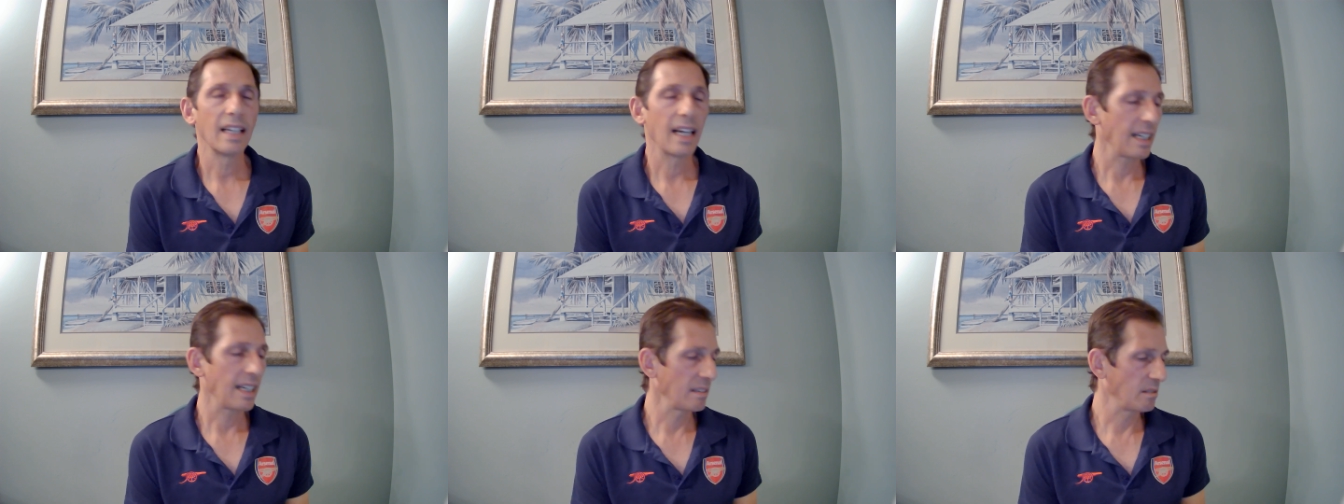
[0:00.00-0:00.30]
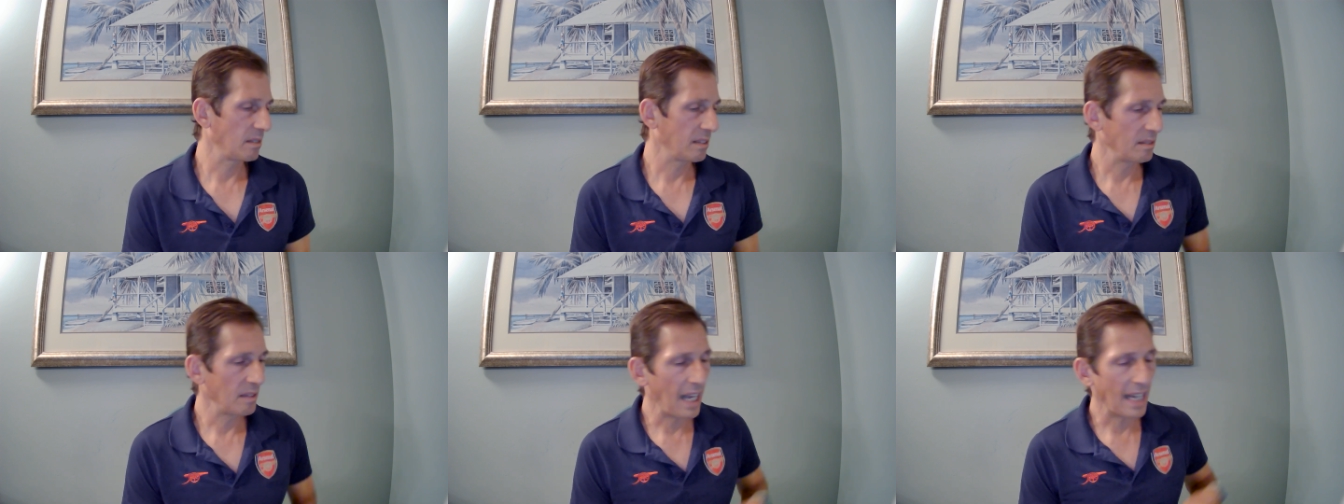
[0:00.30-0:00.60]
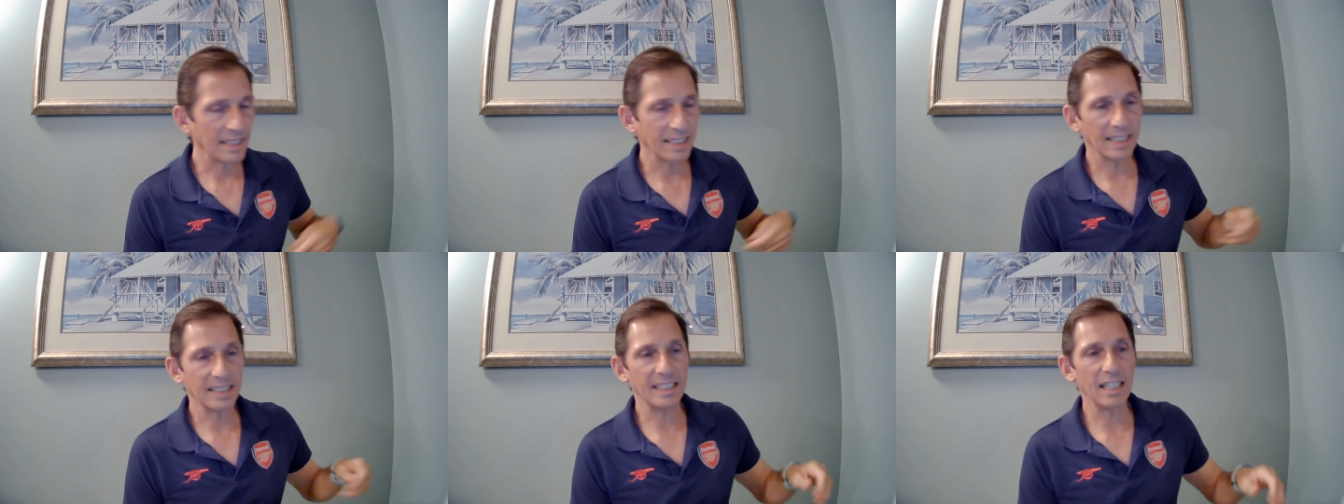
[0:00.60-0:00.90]
As
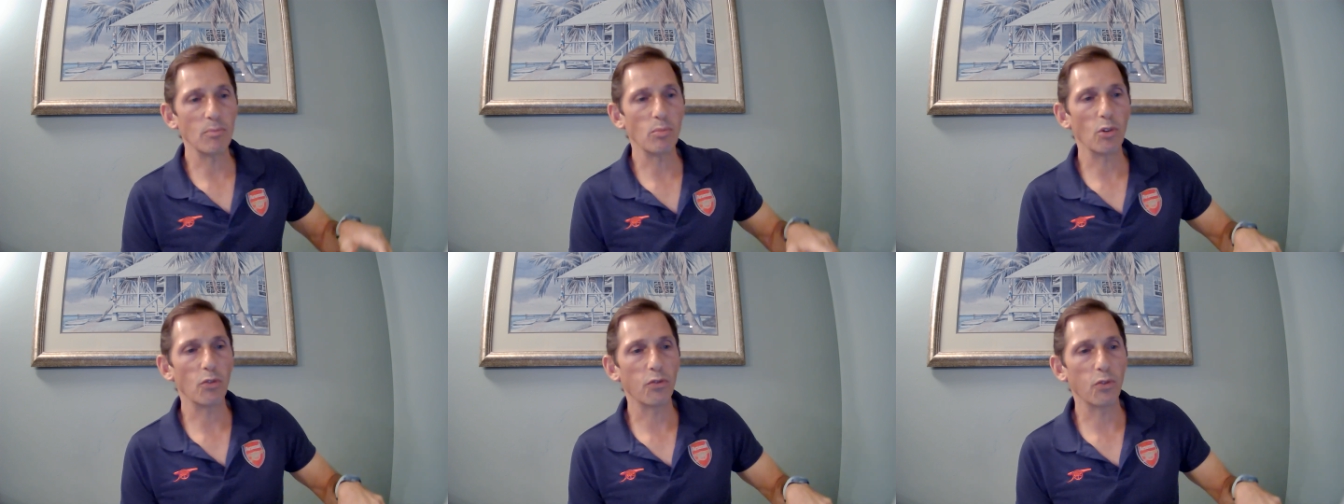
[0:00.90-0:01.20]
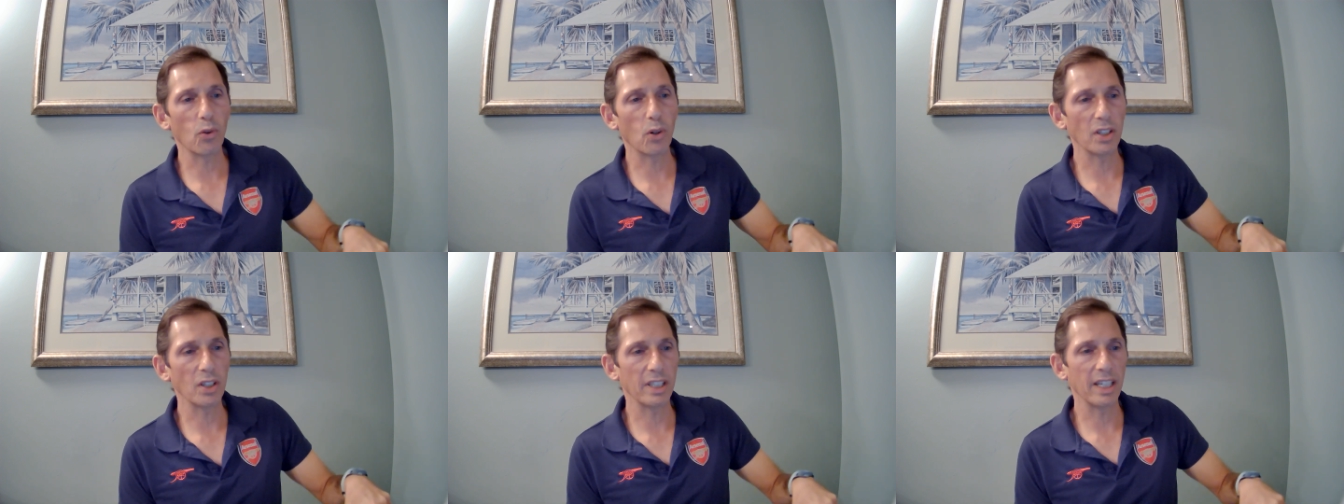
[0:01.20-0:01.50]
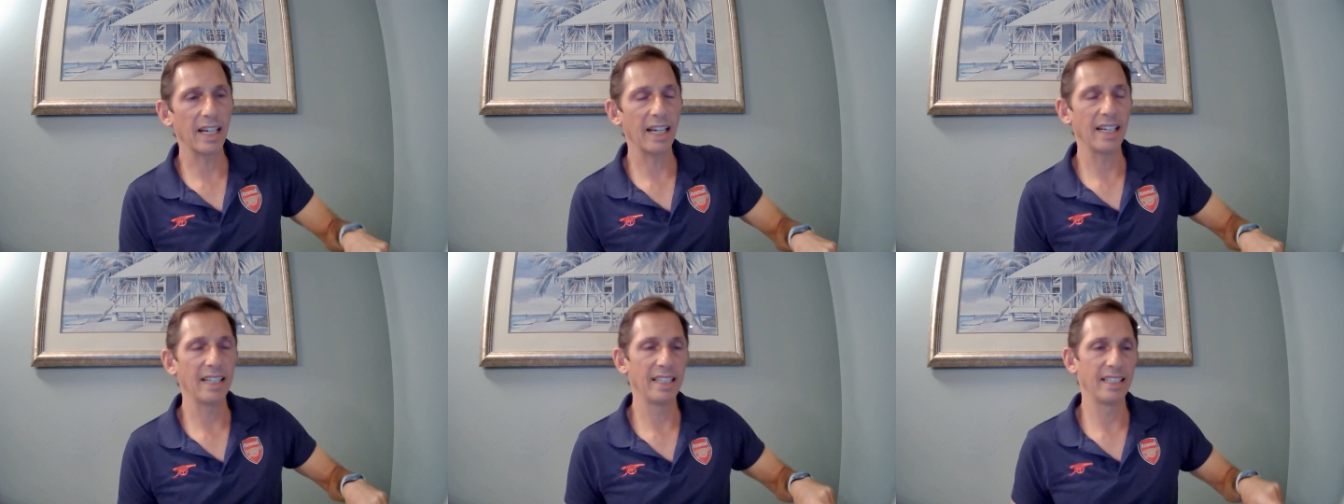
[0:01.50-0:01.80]
I said before,
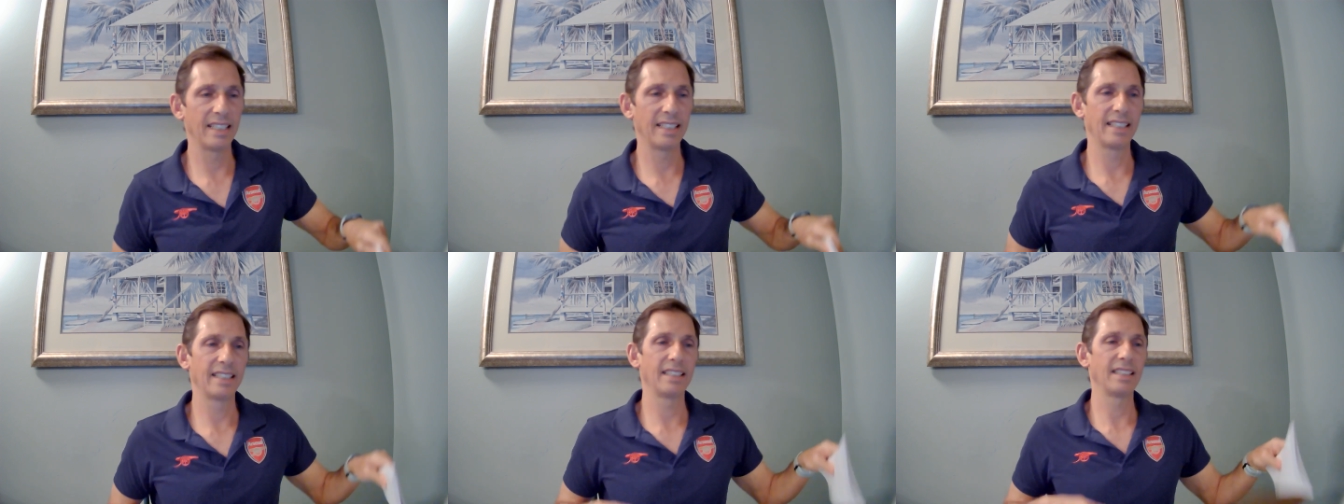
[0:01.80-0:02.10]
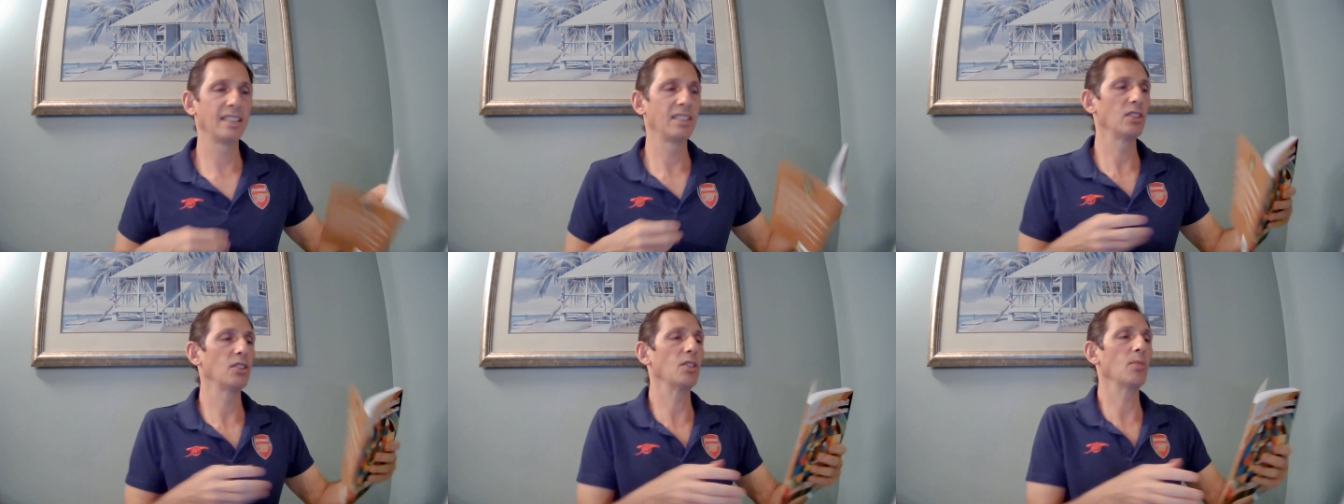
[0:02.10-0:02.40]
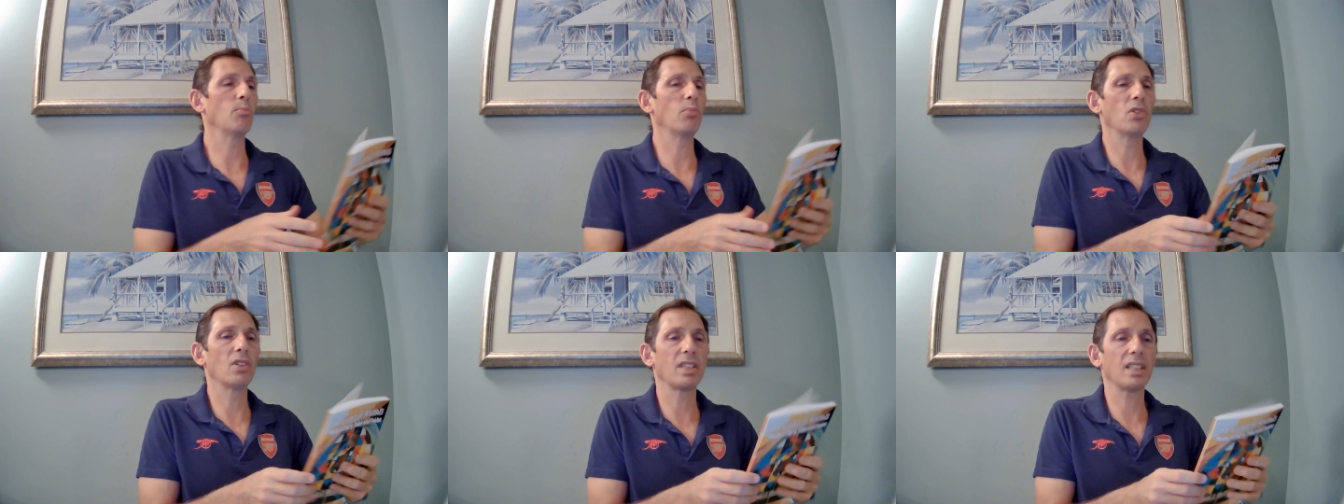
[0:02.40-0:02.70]
the the
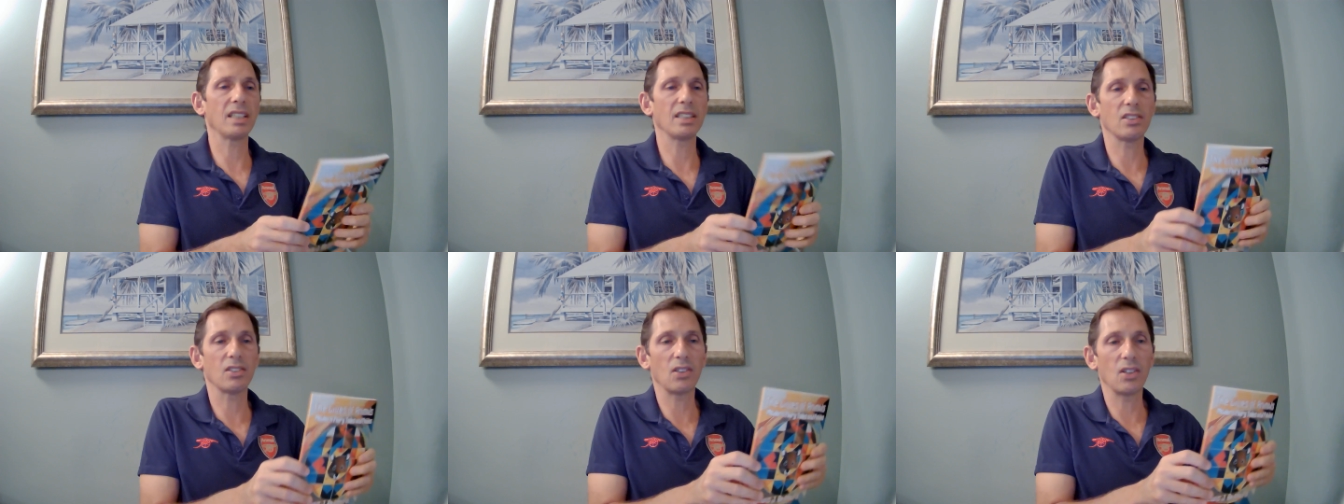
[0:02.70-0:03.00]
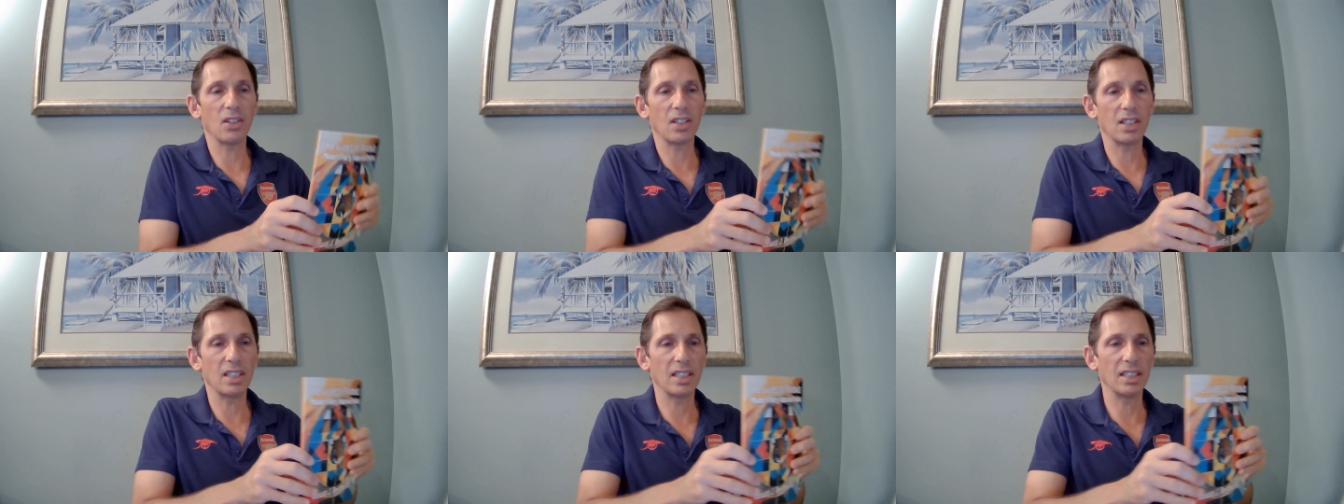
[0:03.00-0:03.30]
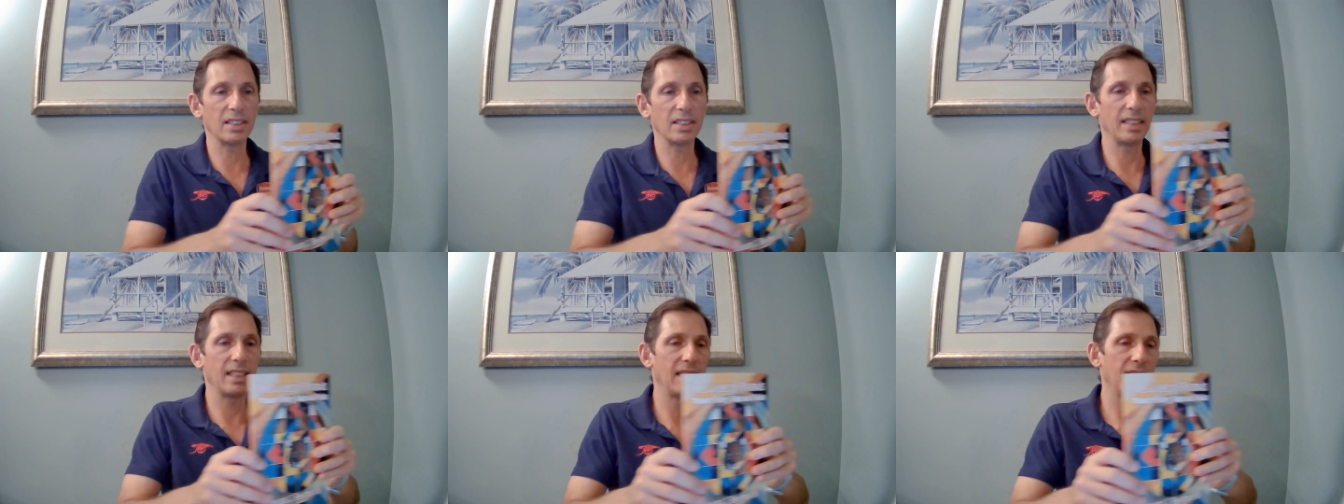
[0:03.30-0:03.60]
book is
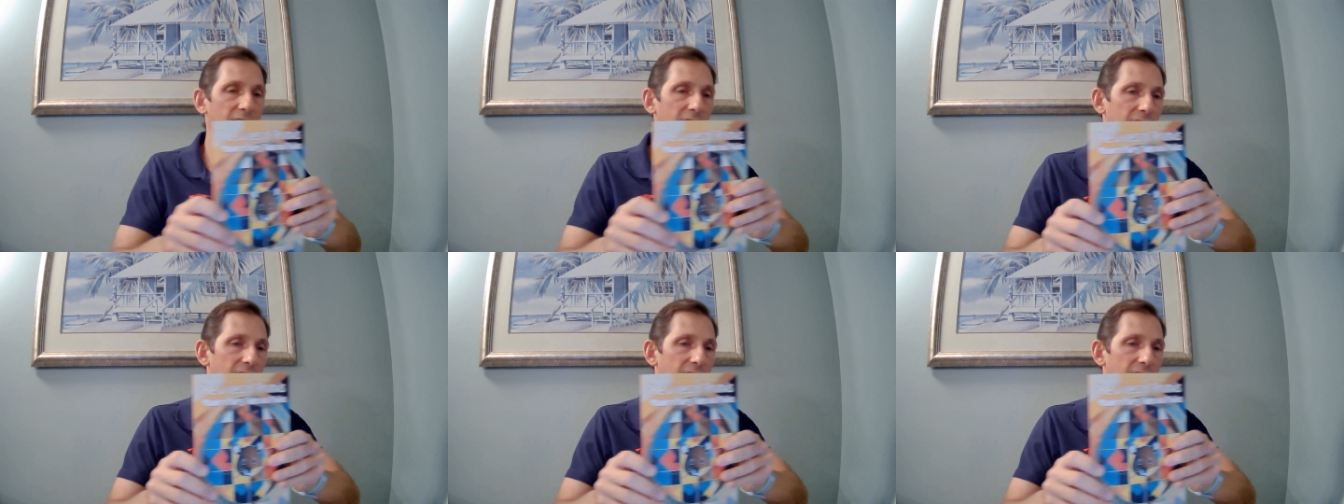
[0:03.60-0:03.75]
called